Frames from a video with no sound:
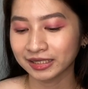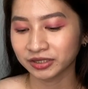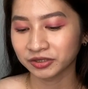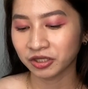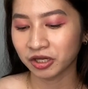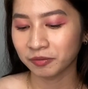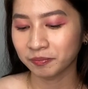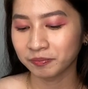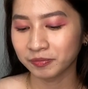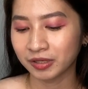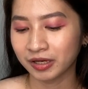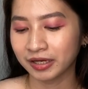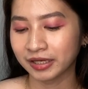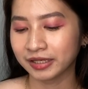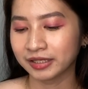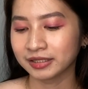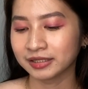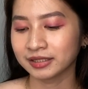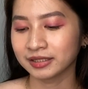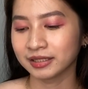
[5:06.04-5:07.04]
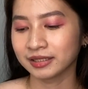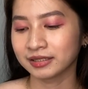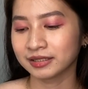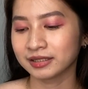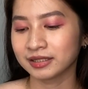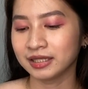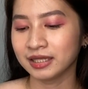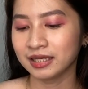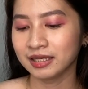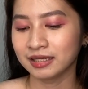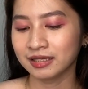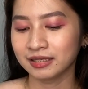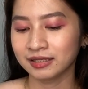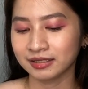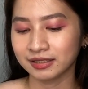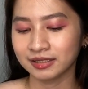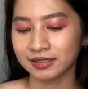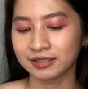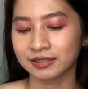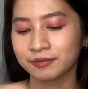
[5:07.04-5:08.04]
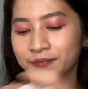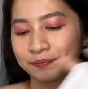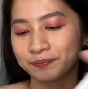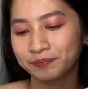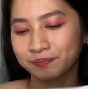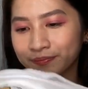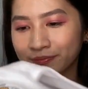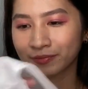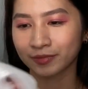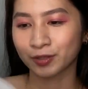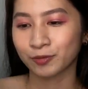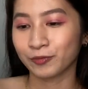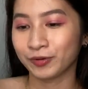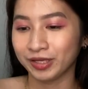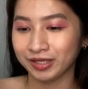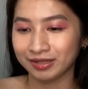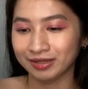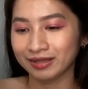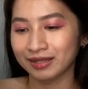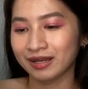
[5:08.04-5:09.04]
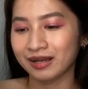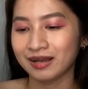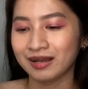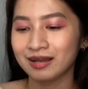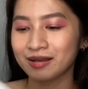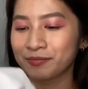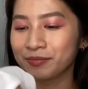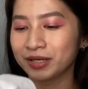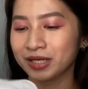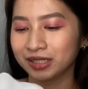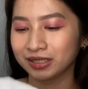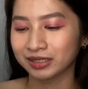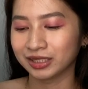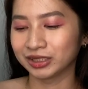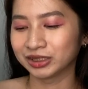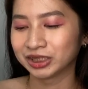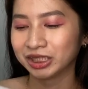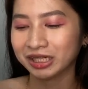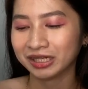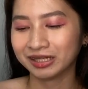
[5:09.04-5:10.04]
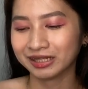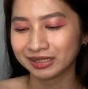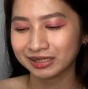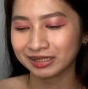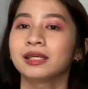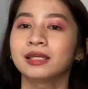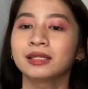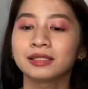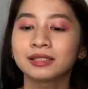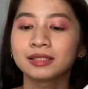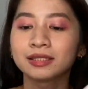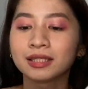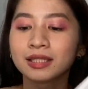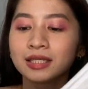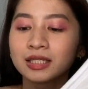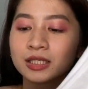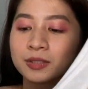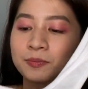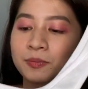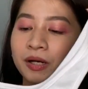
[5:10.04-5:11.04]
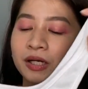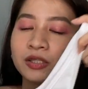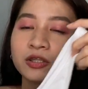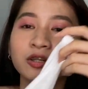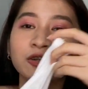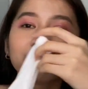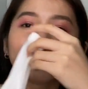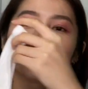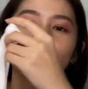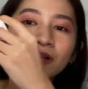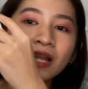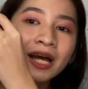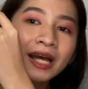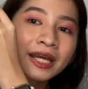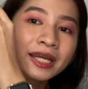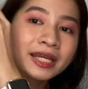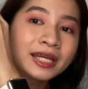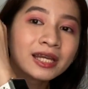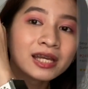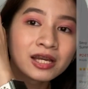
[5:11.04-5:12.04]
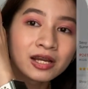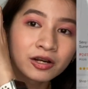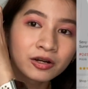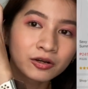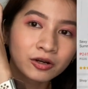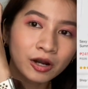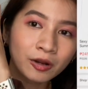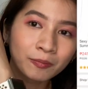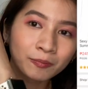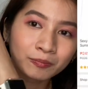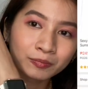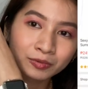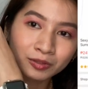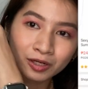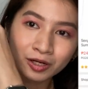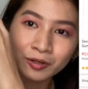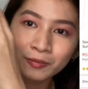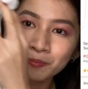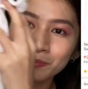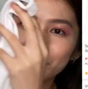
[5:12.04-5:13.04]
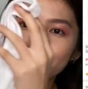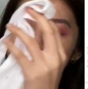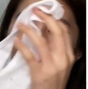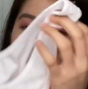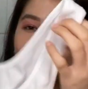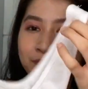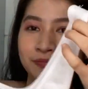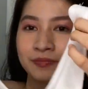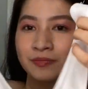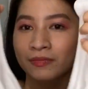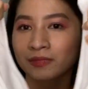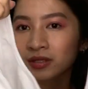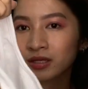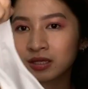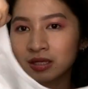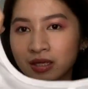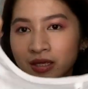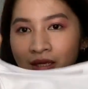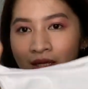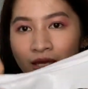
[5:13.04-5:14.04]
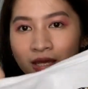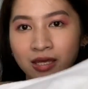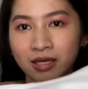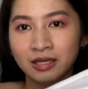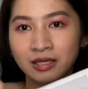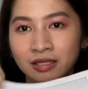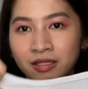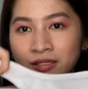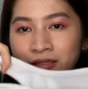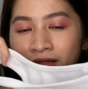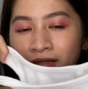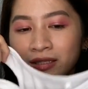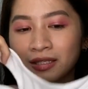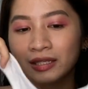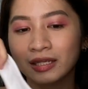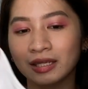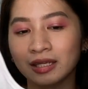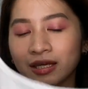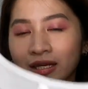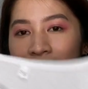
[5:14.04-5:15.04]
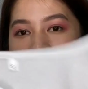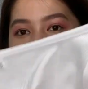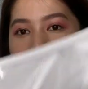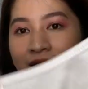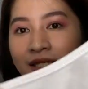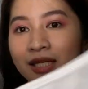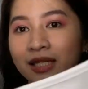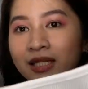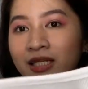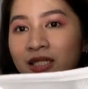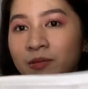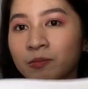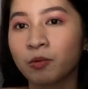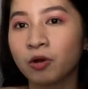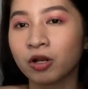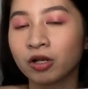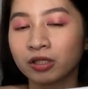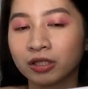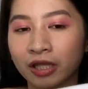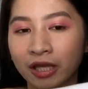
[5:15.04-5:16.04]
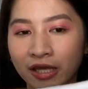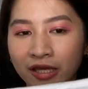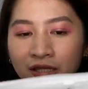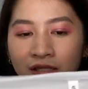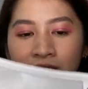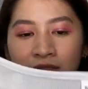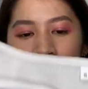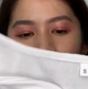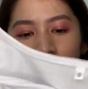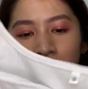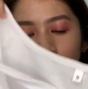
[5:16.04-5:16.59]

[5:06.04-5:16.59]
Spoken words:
top, guys, is this. Wait, nakabaliktad siya. Is this butterfly crop top. And it's in small din.